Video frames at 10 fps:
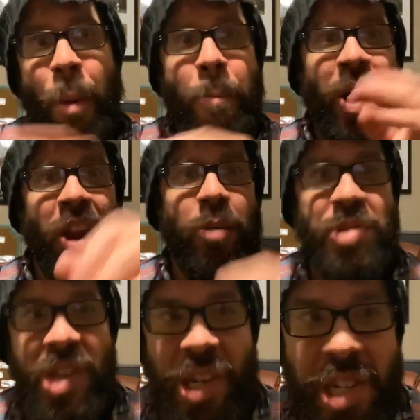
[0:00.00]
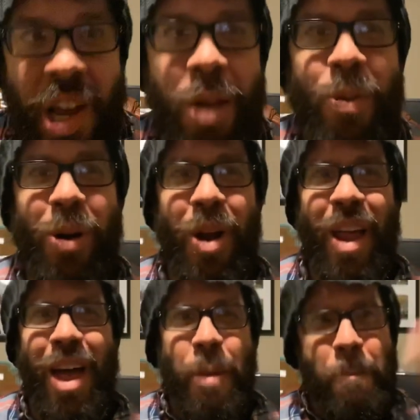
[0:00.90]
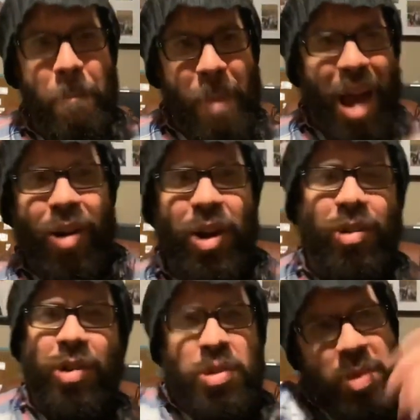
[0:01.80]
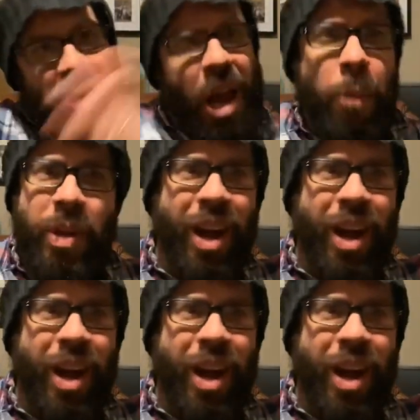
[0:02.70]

My name's Nick Tabor, and hey, Merry Christmas, Happy